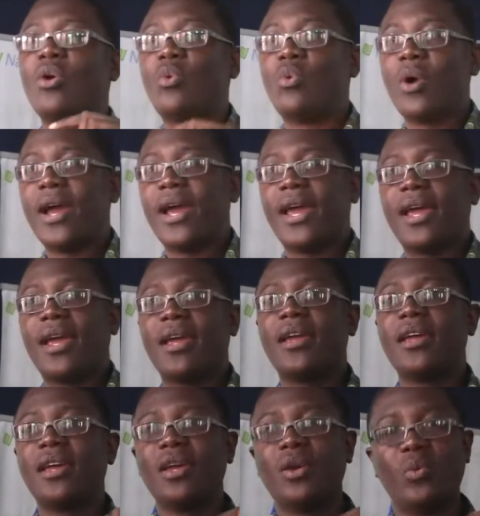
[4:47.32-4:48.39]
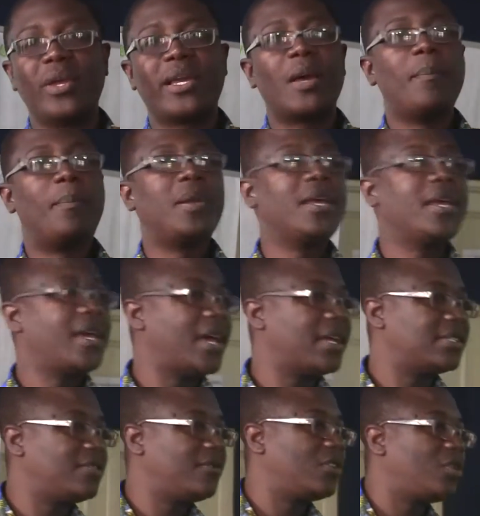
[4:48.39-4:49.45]
where we can play as
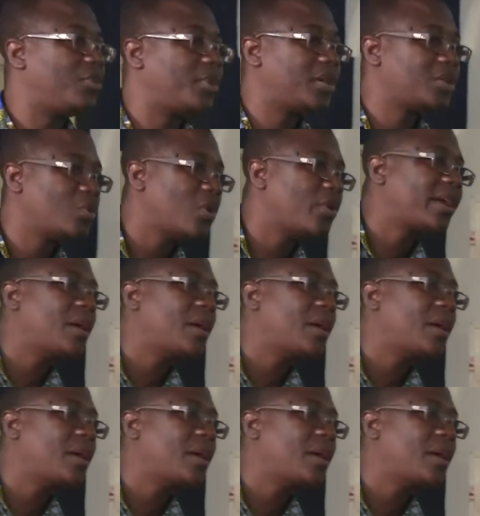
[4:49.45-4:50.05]
developers, where we